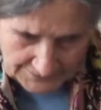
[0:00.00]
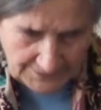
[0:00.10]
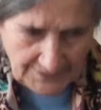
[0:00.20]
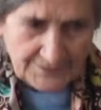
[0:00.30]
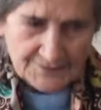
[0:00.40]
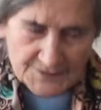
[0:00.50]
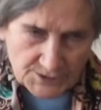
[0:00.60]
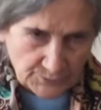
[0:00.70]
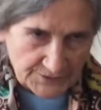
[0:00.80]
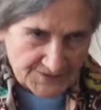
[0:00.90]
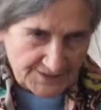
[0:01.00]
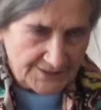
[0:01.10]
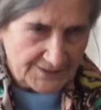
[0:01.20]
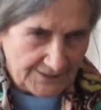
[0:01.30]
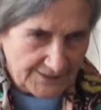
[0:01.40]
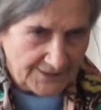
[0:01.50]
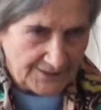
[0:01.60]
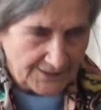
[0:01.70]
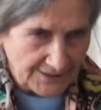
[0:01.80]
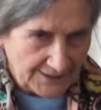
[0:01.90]
And it was seen
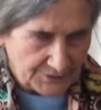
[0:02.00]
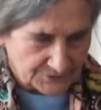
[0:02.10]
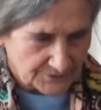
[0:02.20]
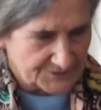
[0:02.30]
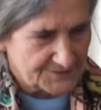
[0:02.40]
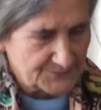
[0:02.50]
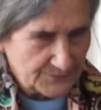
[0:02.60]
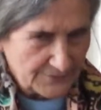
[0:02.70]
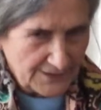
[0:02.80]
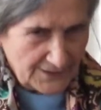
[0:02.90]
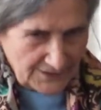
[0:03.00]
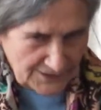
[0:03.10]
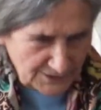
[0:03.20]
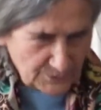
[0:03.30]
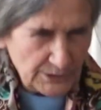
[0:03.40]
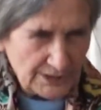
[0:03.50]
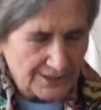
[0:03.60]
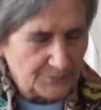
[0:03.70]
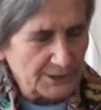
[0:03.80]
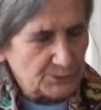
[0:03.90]
in adults. And I will
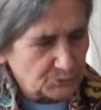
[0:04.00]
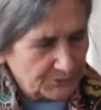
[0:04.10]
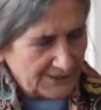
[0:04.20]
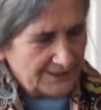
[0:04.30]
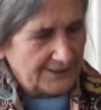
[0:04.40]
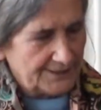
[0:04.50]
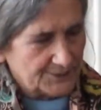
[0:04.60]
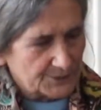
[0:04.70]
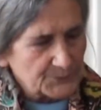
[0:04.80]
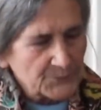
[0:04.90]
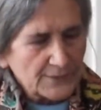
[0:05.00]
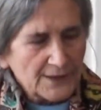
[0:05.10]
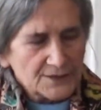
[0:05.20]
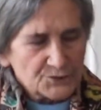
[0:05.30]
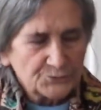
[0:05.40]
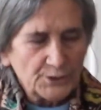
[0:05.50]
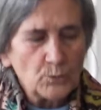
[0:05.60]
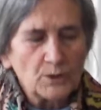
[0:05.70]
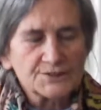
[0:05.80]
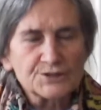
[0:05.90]
get back to that later. So
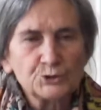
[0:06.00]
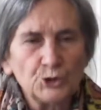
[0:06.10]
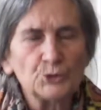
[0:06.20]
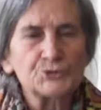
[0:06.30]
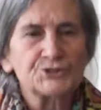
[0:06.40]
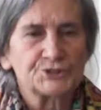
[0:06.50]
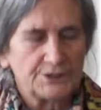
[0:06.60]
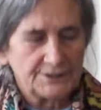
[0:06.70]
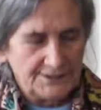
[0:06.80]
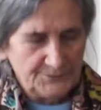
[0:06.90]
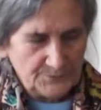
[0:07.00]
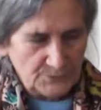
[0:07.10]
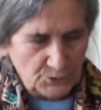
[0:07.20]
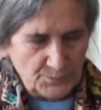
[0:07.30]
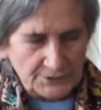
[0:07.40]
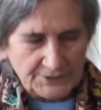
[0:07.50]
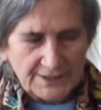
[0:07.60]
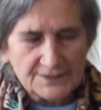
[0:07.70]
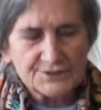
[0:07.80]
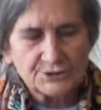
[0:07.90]
there was no study about
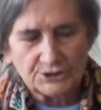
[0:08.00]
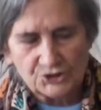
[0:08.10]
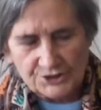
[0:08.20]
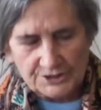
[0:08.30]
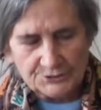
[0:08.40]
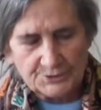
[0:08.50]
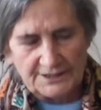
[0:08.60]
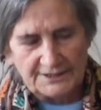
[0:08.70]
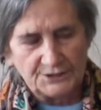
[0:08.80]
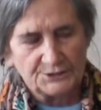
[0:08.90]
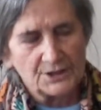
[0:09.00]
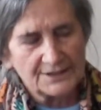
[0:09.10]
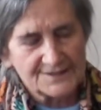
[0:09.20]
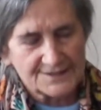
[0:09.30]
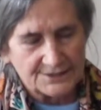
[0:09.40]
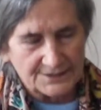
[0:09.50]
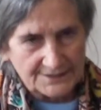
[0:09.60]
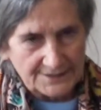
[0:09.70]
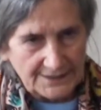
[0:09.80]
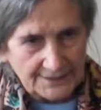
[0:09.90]
cancer in children and
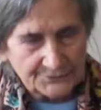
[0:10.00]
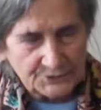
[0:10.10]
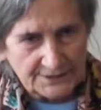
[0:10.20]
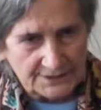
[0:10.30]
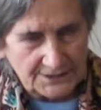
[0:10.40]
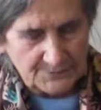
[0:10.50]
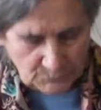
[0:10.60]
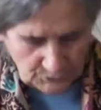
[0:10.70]
adolescents at the time